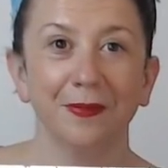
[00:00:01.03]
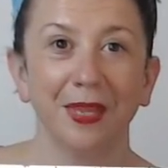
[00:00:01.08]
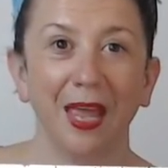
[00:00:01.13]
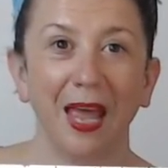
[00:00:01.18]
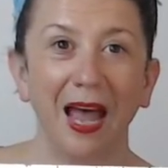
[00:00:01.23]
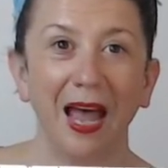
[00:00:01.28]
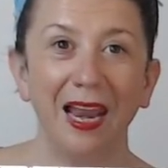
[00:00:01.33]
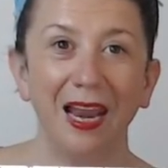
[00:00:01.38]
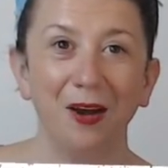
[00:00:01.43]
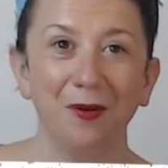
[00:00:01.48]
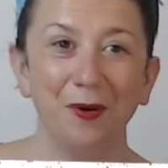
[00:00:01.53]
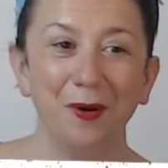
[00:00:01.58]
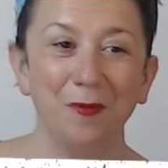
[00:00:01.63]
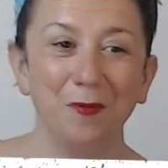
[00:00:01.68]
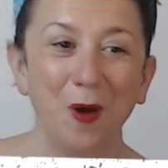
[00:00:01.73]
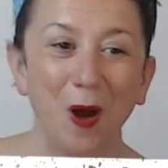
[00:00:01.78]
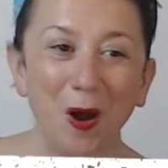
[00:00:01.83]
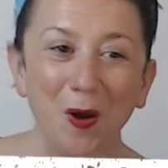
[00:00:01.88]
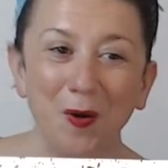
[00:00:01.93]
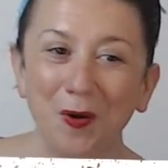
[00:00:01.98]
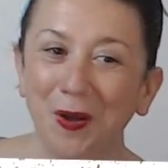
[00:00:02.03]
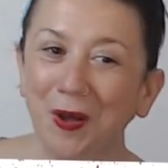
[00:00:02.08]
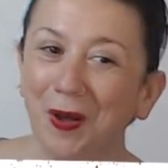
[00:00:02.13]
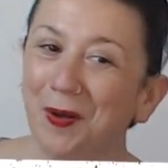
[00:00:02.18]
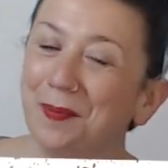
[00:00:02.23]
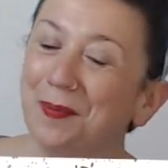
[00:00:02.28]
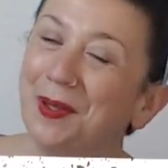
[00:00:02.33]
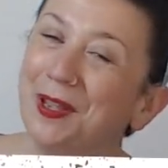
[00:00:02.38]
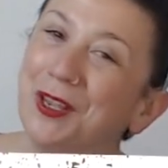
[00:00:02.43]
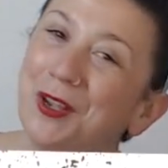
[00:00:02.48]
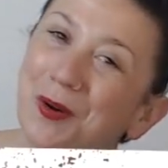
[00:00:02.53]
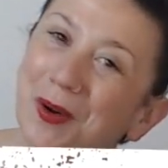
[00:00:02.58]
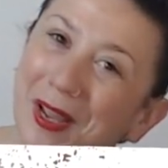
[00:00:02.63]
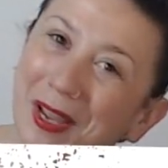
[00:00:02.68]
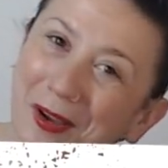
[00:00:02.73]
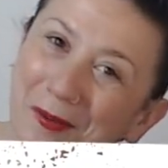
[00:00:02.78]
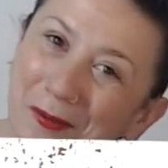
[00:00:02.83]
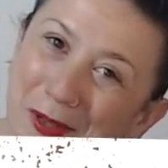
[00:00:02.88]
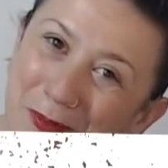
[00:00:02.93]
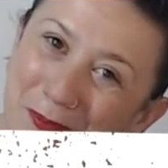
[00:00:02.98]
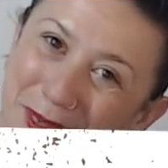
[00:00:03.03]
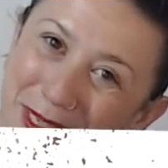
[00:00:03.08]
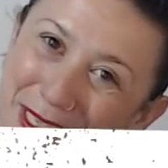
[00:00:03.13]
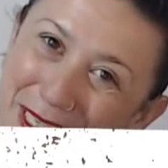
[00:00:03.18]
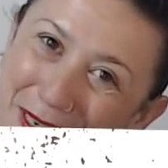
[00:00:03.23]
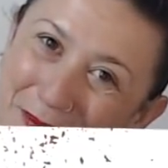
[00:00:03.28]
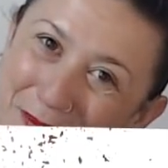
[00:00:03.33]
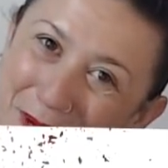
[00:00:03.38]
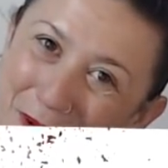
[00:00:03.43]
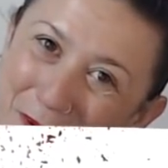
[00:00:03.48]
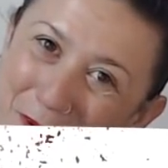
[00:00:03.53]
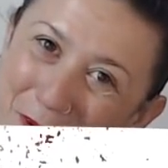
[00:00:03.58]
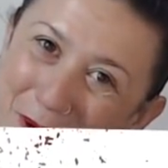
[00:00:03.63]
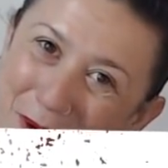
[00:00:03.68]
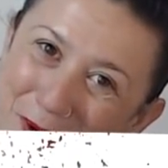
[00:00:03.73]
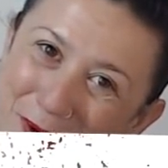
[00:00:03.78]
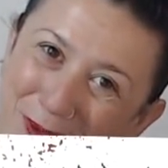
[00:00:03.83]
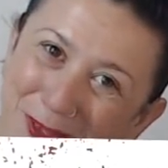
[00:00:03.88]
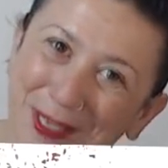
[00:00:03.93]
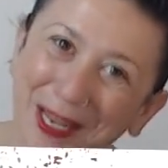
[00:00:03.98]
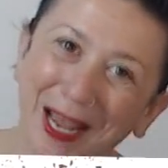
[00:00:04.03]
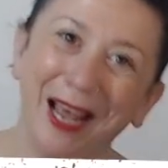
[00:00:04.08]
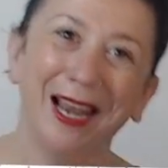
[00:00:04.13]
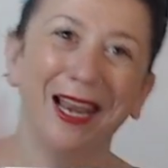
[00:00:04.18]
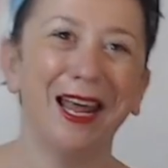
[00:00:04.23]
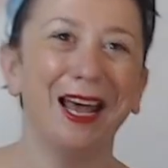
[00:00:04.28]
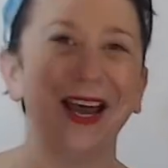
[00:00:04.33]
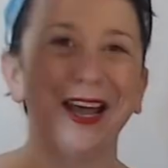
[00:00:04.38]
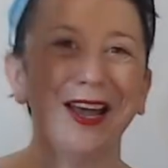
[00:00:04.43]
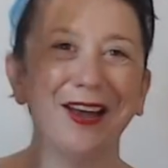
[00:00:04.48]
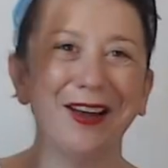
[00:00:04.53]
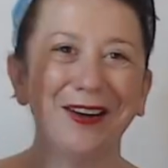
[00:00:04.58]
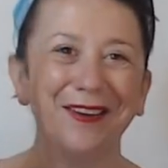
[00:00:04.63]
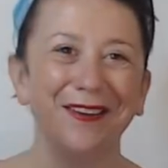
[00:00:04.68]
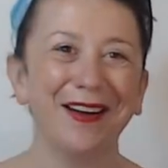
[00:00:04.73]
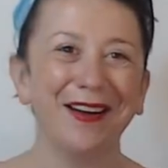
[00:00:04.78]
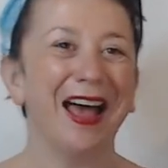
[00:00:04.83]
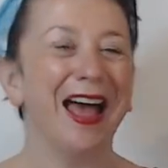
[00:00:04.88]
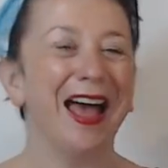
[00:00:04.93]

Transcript: Hello and welcome. You're here with Miss Libby Rose. Hello!